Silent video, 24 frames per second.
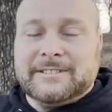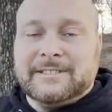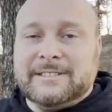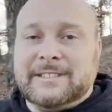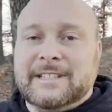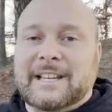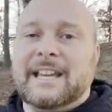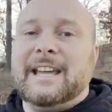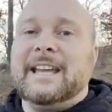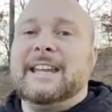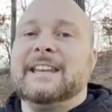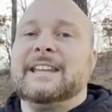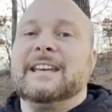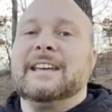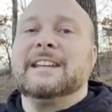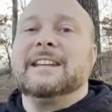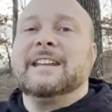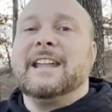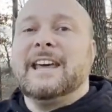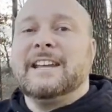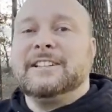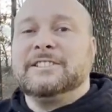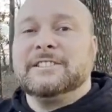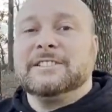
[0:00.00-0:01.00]
The Indian
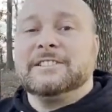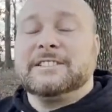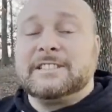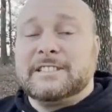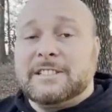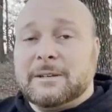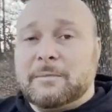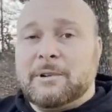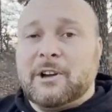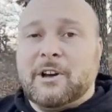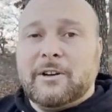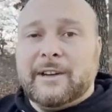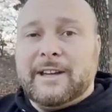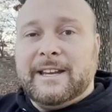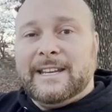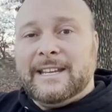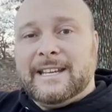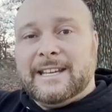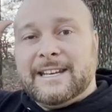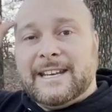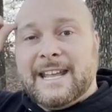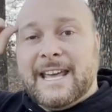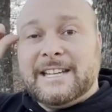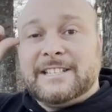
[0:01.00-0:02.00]
Nation, Seminole
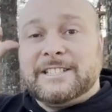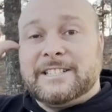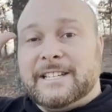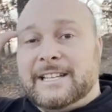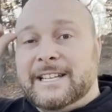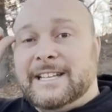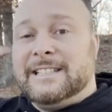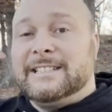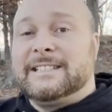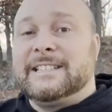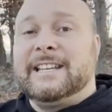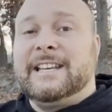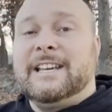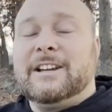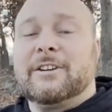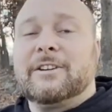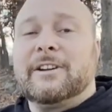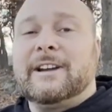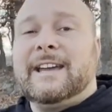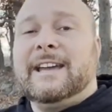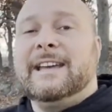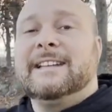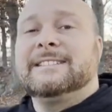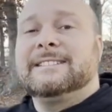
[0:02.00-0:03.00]
Indian Nation, is here
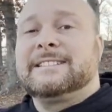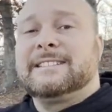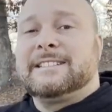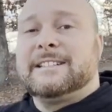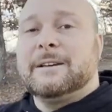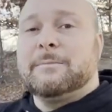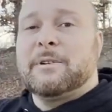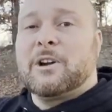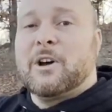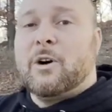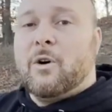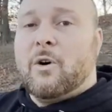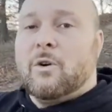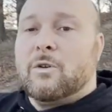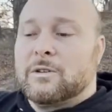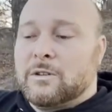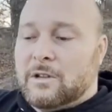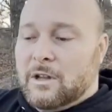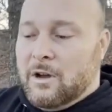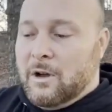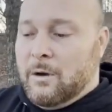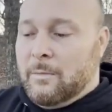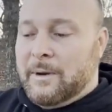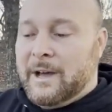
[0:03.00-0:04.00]
in Seminole,
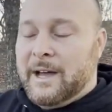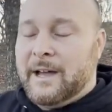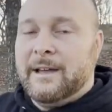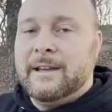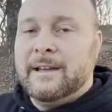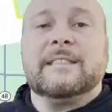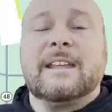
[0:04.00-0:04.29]
Oklahoma,